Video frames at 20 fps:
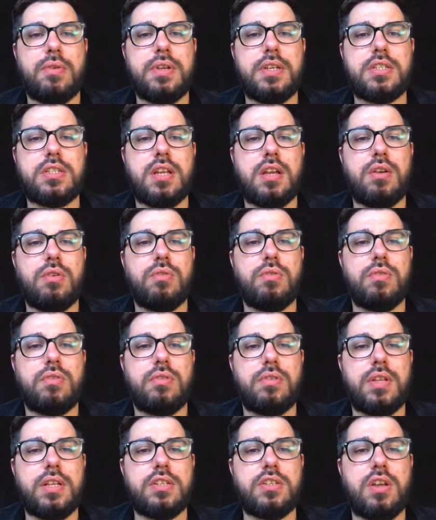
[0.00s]
So
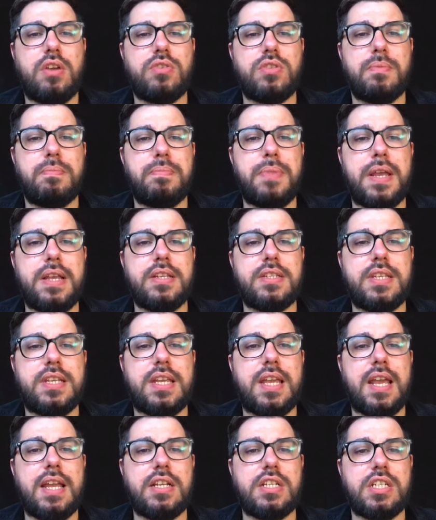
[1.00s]
let's go to basic
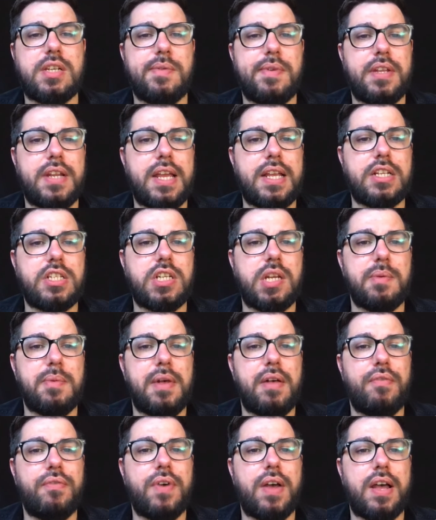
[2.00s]
HTML and
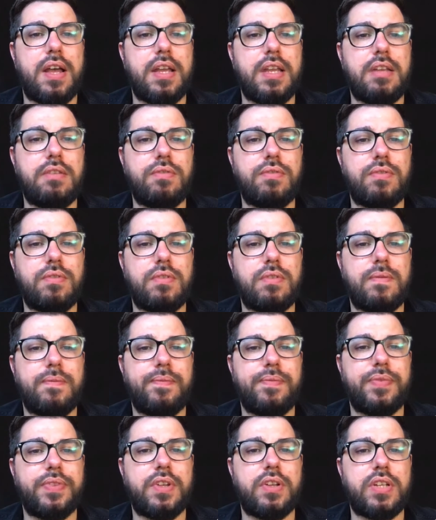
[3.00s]
HTML5.
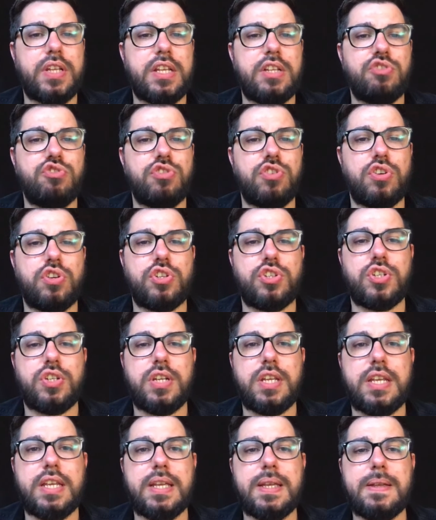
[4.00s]
You've got the introduction
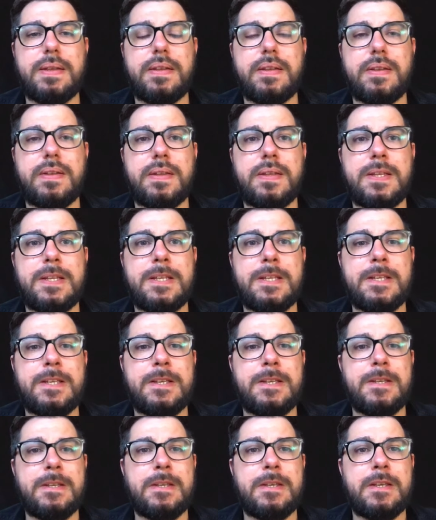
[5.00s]
here,
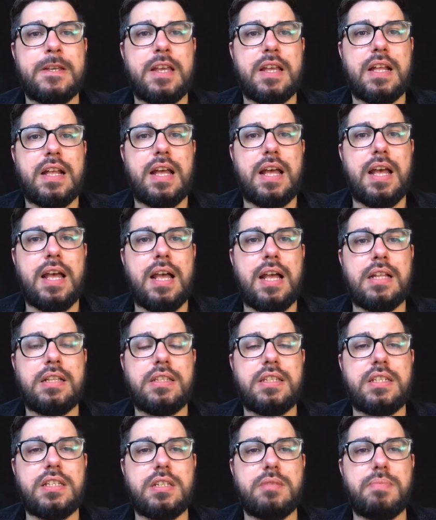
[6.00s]
and
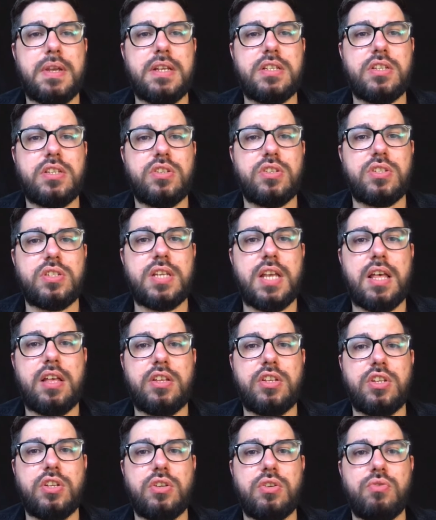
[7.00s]
this is basically just telling
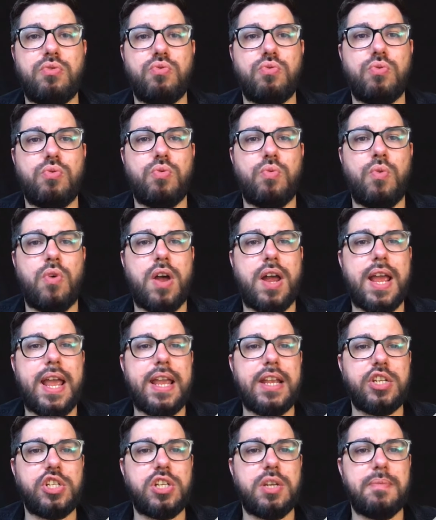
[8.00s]
you what
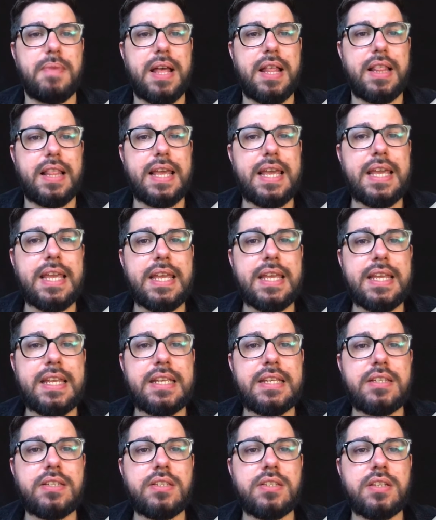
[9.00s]
HTML
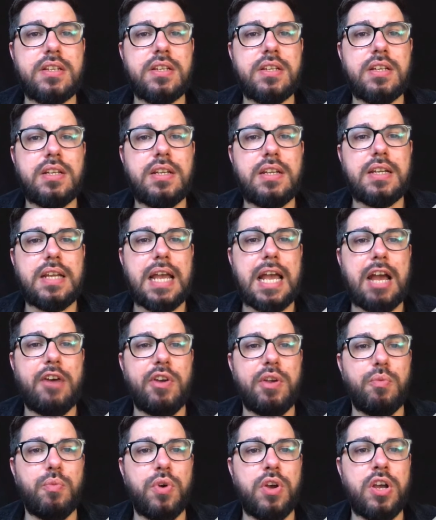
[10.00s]
is, how
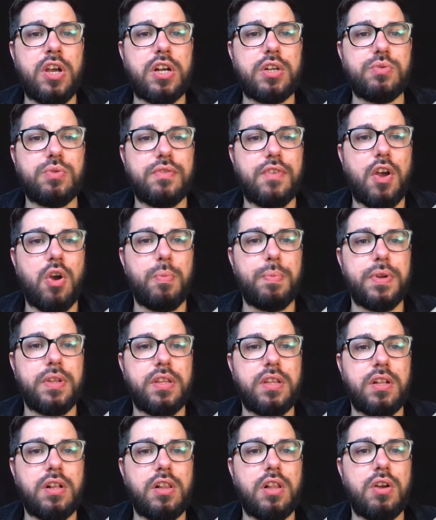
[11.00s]
it works with opening
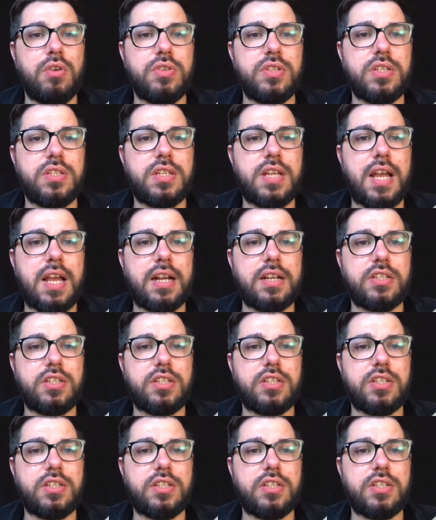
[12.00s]
and closing tags.